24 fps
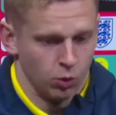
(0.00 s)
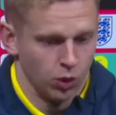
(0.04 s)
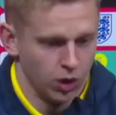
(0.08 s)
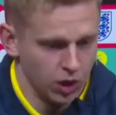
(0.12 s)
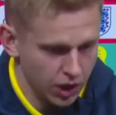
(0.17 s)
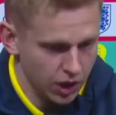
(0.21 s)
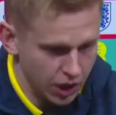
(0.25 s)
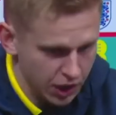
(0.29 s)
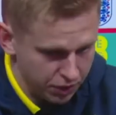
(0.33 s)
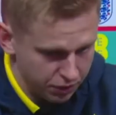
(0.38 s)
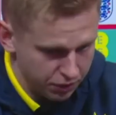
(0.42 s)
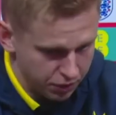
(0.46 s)

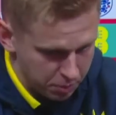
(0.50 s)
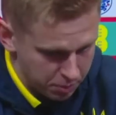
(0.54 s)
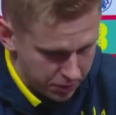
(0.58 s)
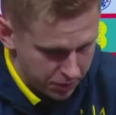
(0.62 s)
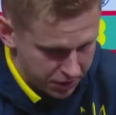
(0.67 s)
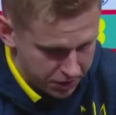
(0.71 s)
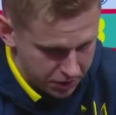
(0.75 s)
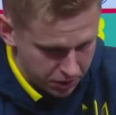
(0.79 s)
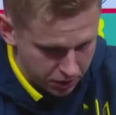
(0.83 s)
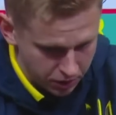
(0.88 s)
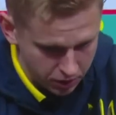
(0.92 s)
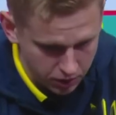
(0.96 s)
Well, I have an
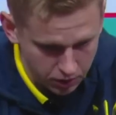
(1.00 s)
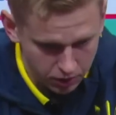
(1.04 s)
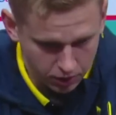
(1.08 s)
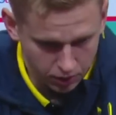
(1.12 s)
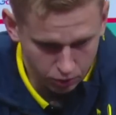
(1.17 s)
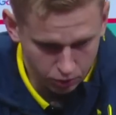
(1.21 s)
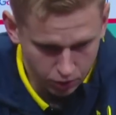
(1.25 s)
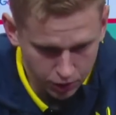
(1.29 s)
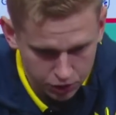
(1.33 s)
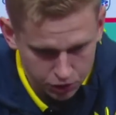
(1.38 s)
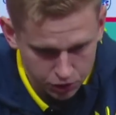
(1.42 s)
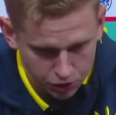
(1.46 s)
amazing
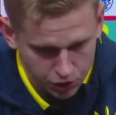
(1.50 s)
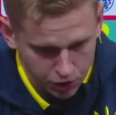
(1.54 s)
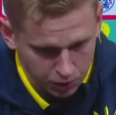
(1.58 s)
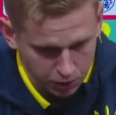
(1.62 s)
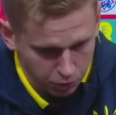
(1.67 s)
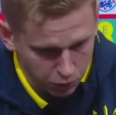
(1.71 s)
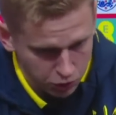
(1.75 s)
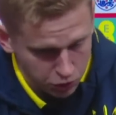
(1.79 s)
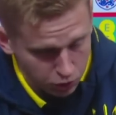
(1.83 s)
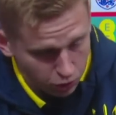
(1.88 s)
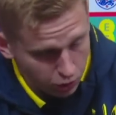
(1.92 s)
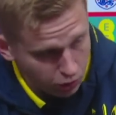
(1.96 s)
relationship
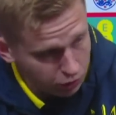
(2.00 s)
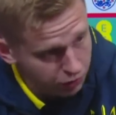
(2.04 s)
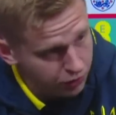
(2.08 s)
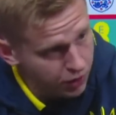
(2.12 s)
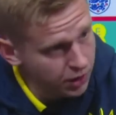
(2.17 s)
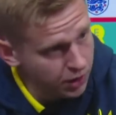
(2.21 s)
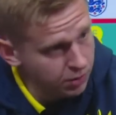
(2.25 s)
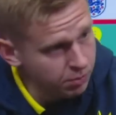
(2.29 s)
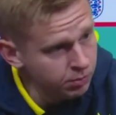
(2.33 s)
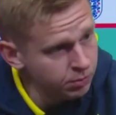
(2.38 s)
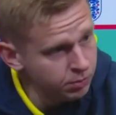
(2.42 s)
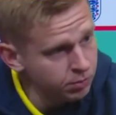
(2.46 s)
with all of
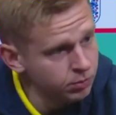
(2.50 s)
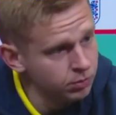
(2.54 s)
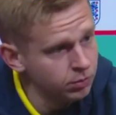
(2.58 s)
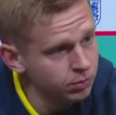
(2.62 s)
them.